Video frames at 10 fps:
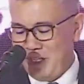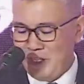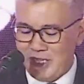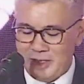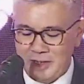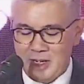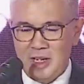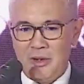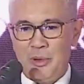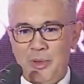nation.
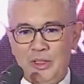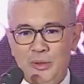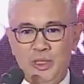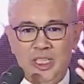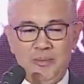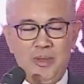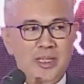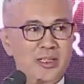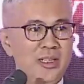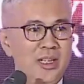We want to
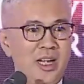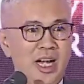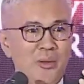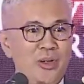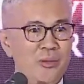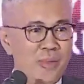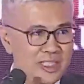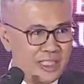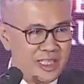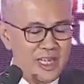deepen our
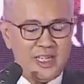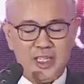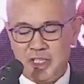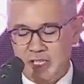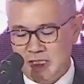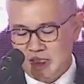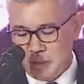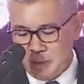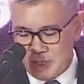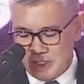domestic
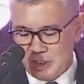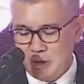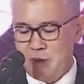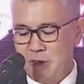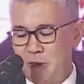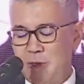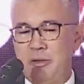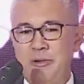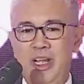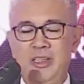linkages. We want to also
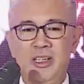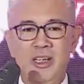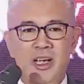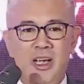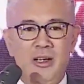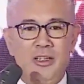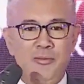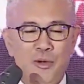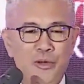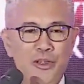create
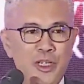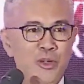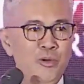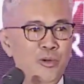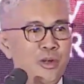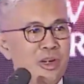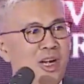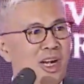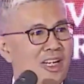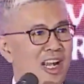both new
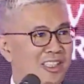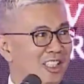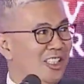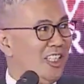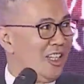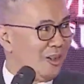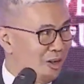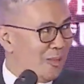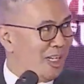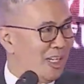and existing
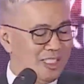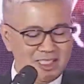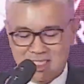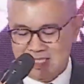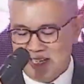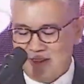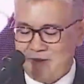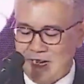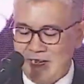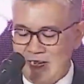economic clusters. And
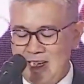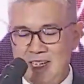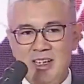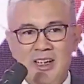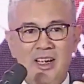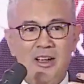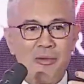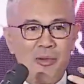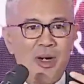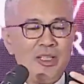finally,
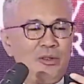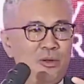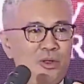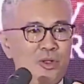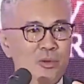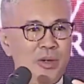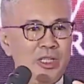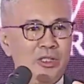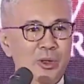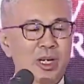we want to also
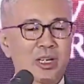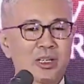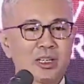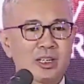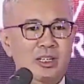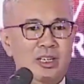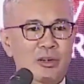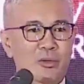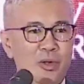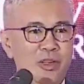make sure
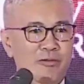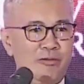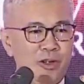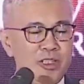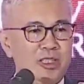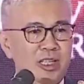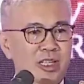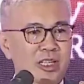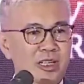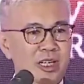that we
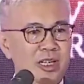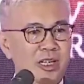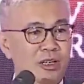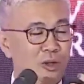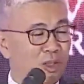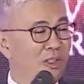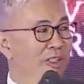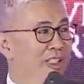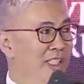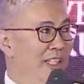foster
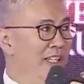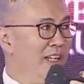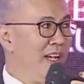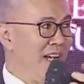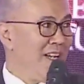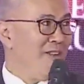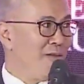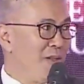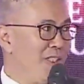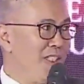inclusivity and,
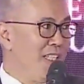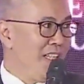of course, the